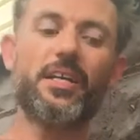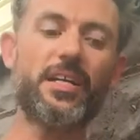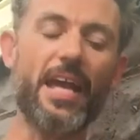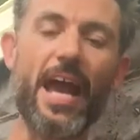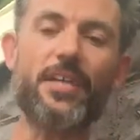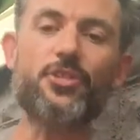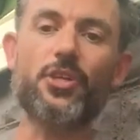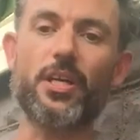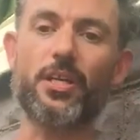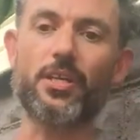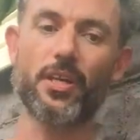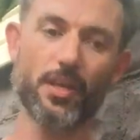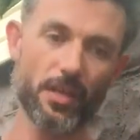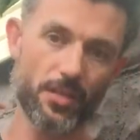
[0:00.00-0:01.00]
catch and
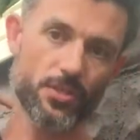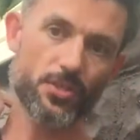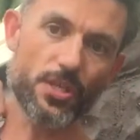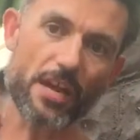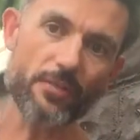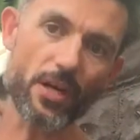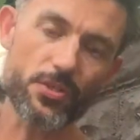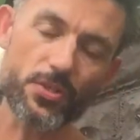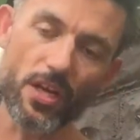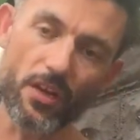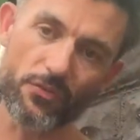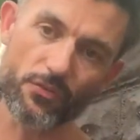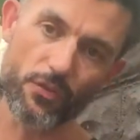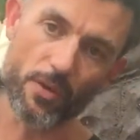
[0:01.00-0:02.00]
save
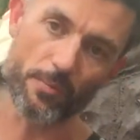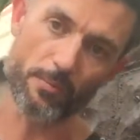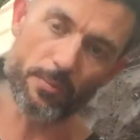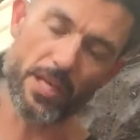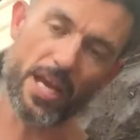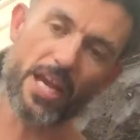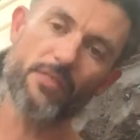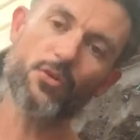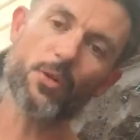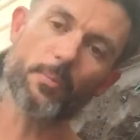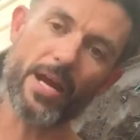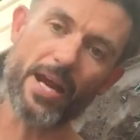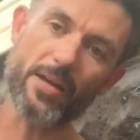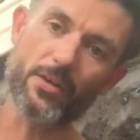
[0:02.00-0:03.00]
ourselves from behavior
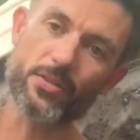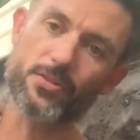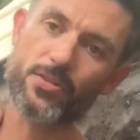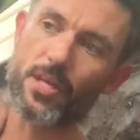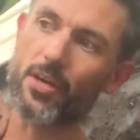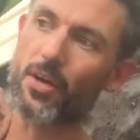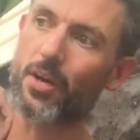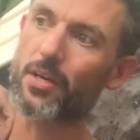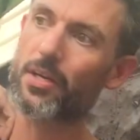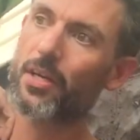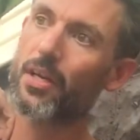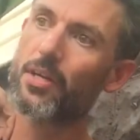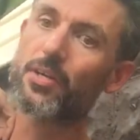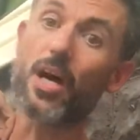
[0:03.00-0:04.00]
patterns that are
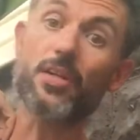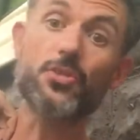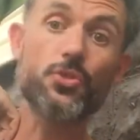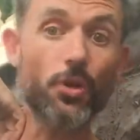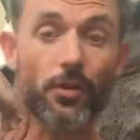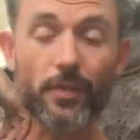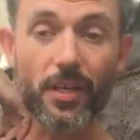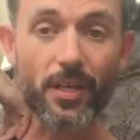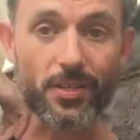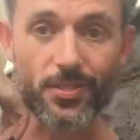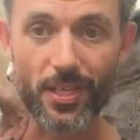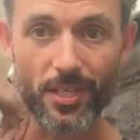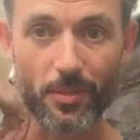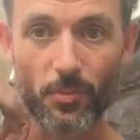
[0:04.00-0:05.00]
not serving
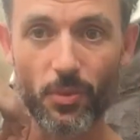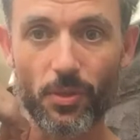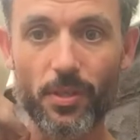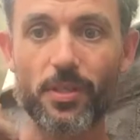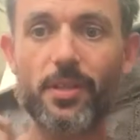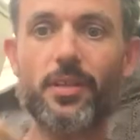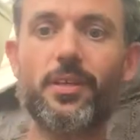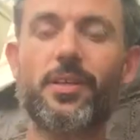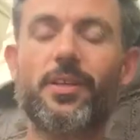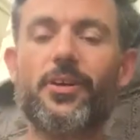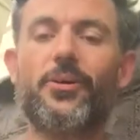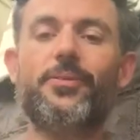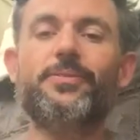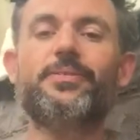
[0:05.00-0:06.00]
us anymore,
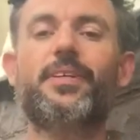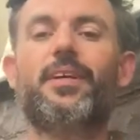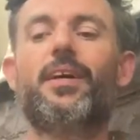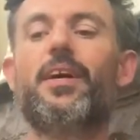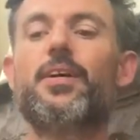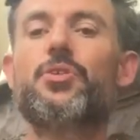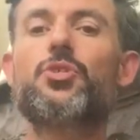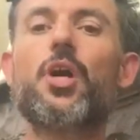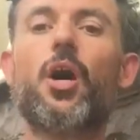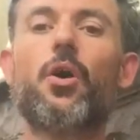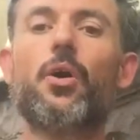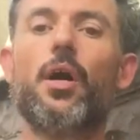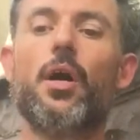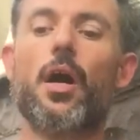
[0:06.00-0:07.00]

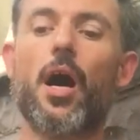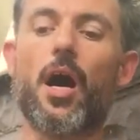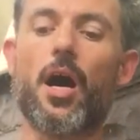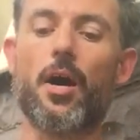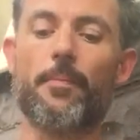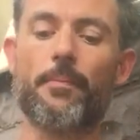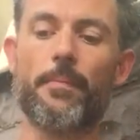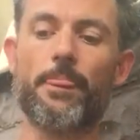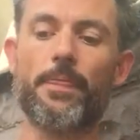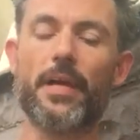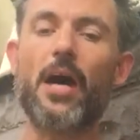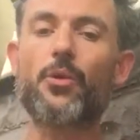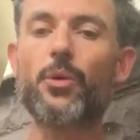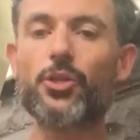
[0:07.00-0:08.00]
So,
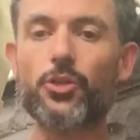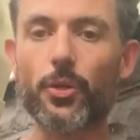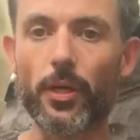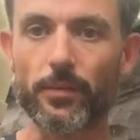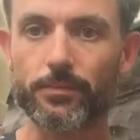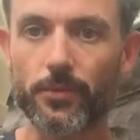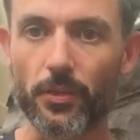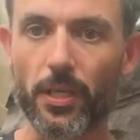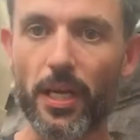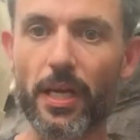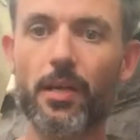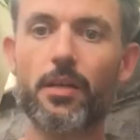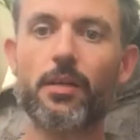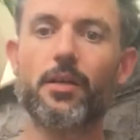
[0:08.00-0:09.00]
how do we do it,
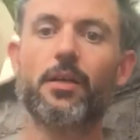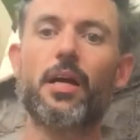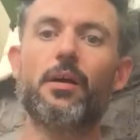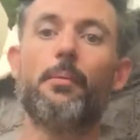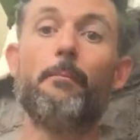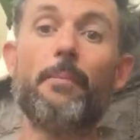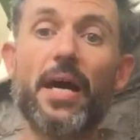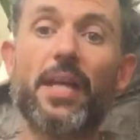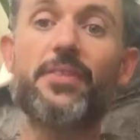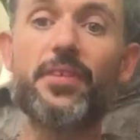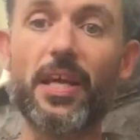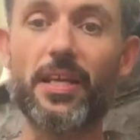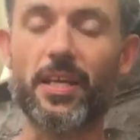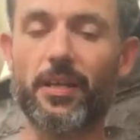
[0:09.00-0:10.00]
okay?
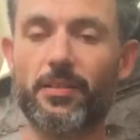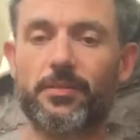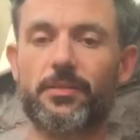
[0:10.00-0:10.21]
Meditating,